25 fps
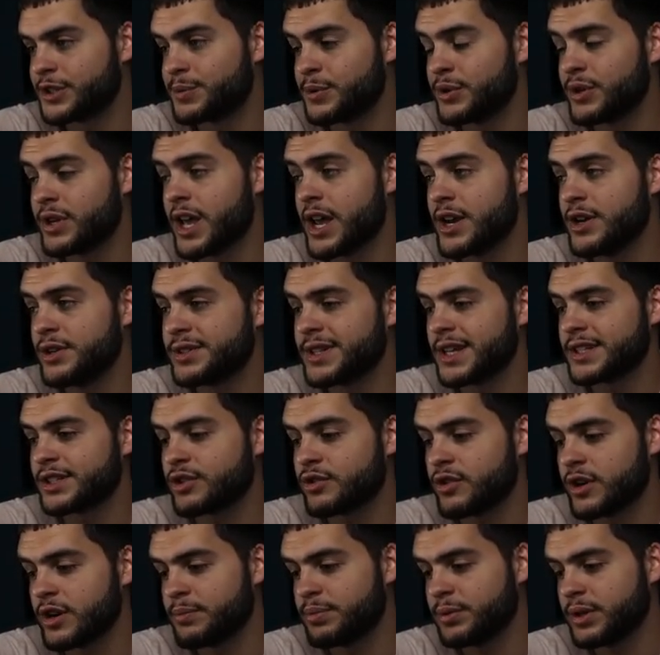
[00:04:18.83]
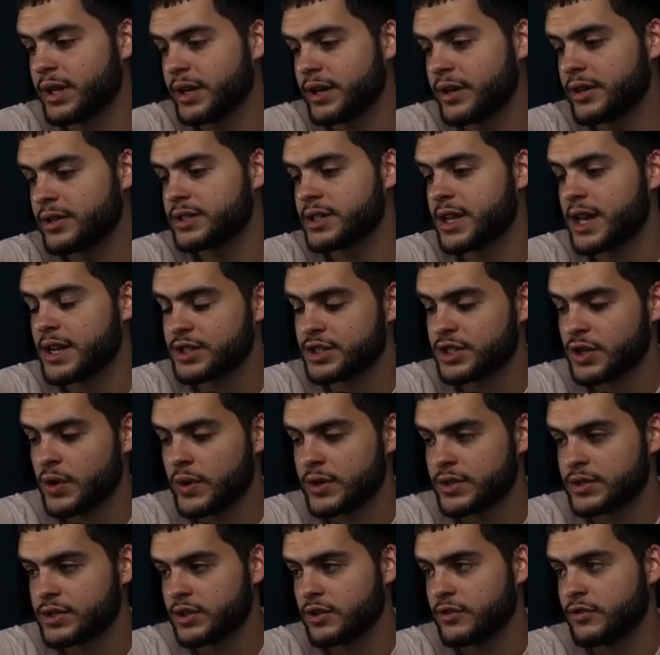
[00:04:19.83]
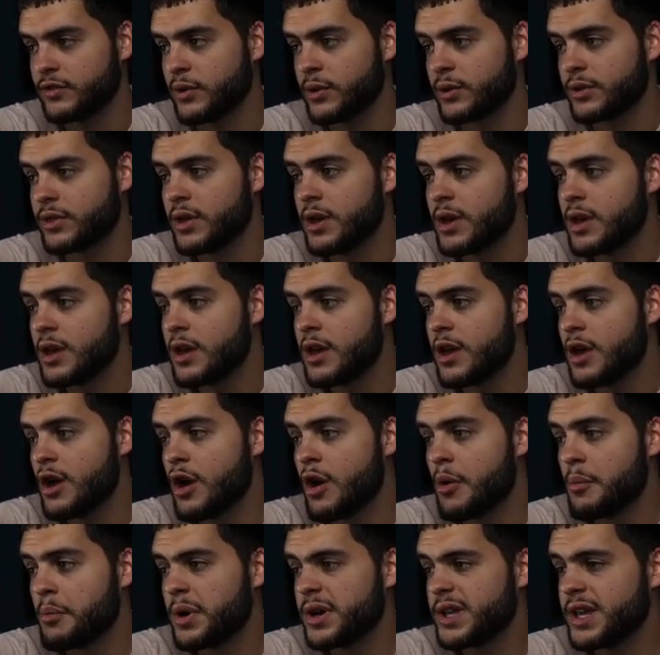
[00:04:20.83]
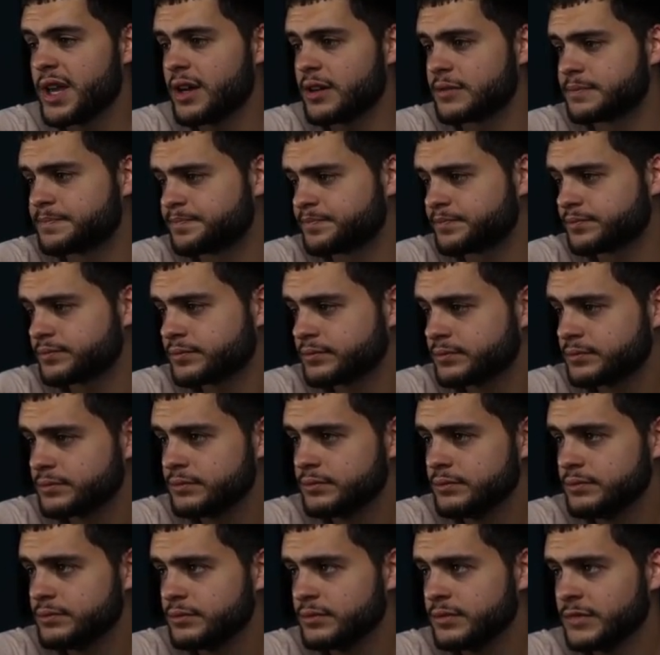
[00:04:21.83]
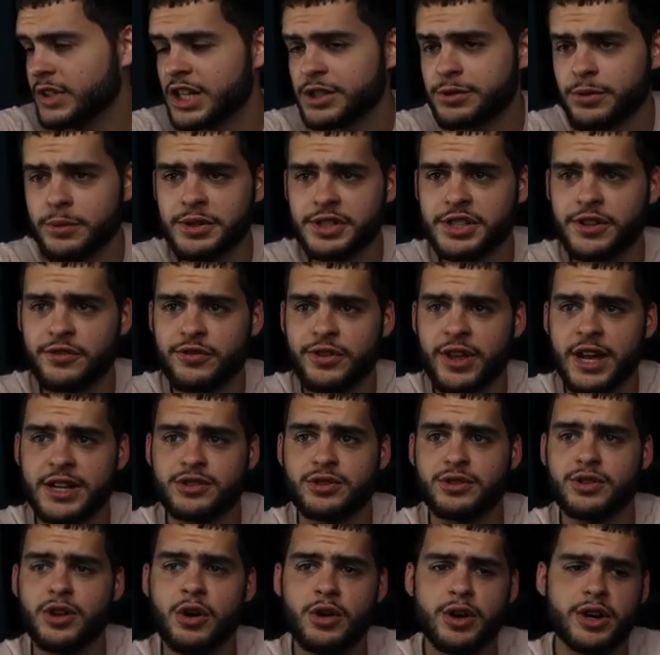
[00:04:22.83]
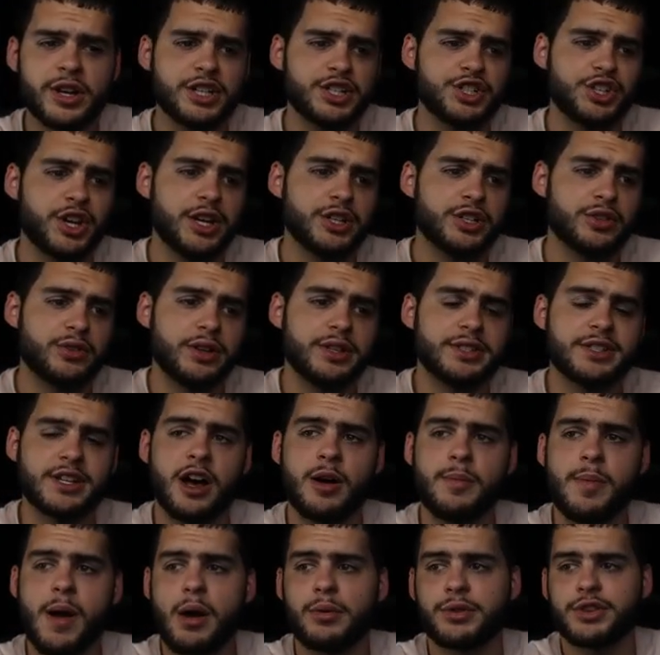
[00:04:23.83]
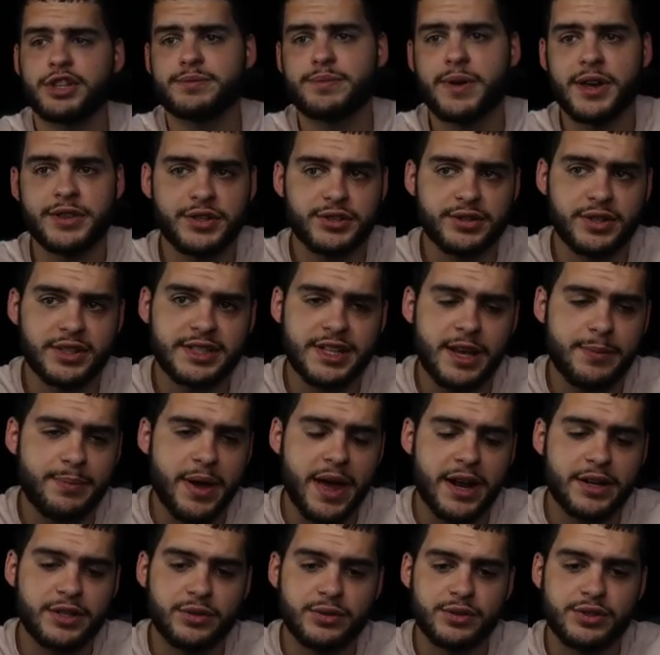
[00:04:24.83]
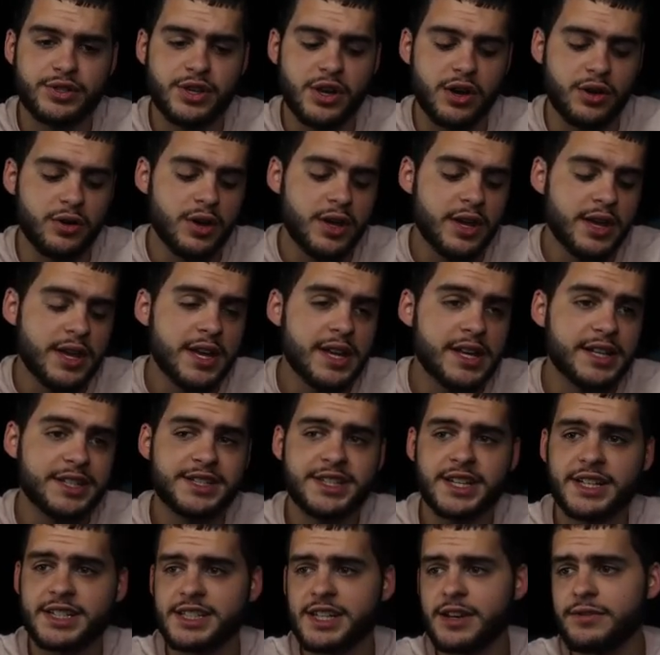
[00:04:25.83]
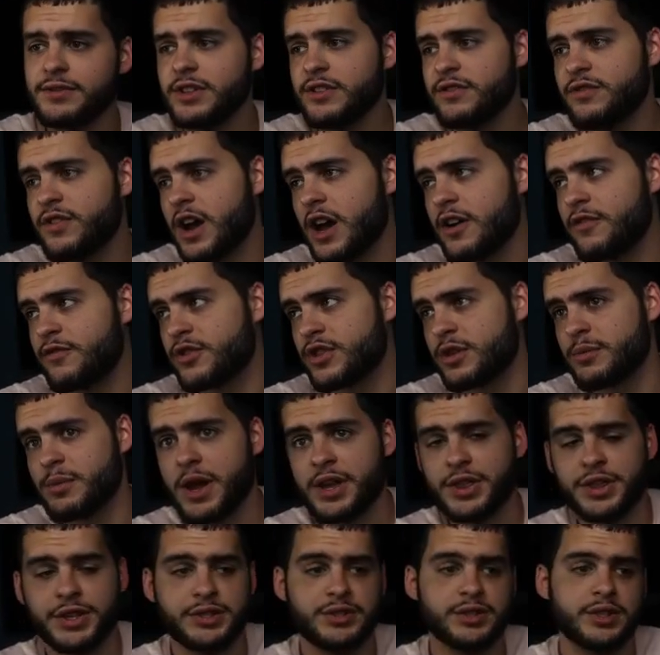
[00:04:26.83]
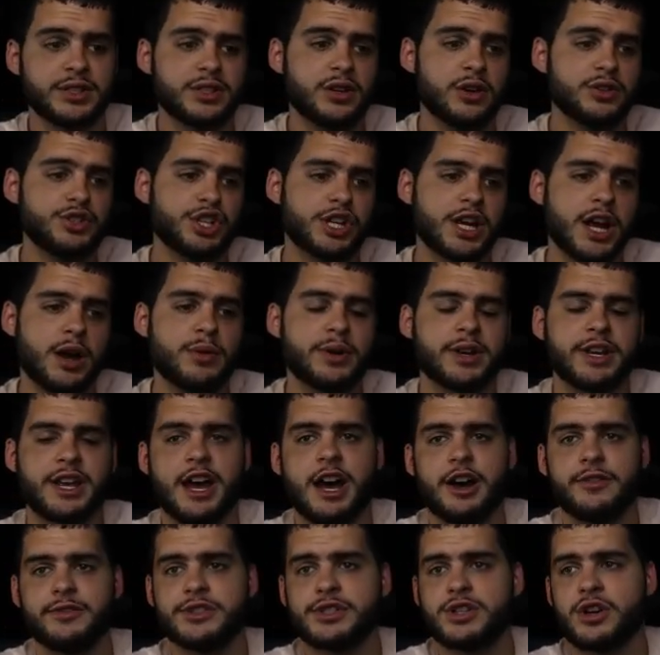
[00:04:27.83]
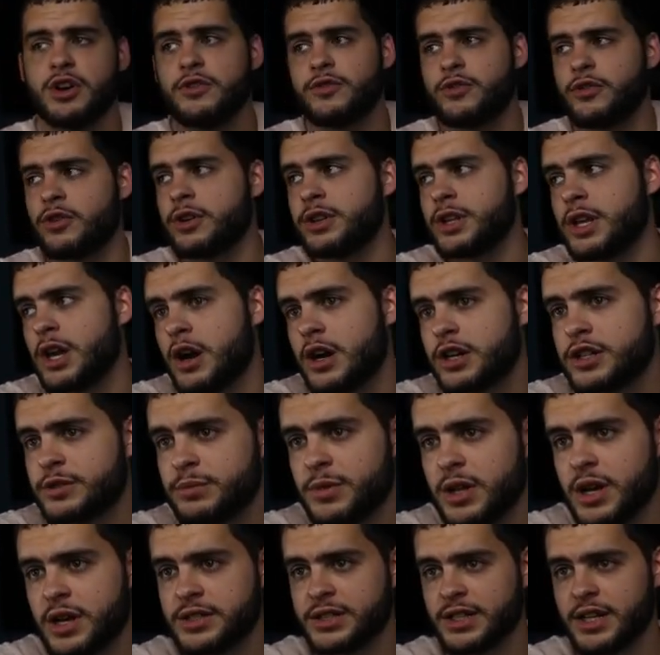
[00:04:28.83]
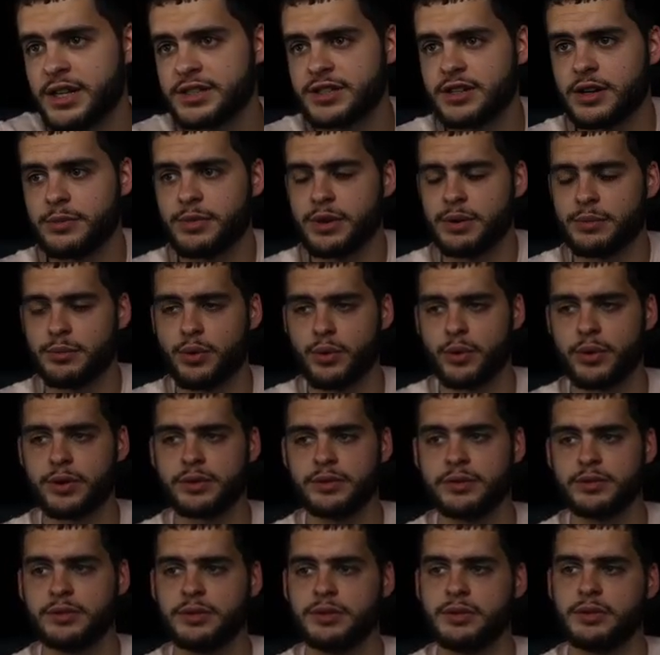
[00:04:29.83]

But you can use that to create players and so on and so forth. But yeah, that's pretty much it for that. So no good exchange really to help out with this method. So let's get back to it. So 675 for the method. So let's go check out what Calvin's going for on the auction block, because it is going to be important.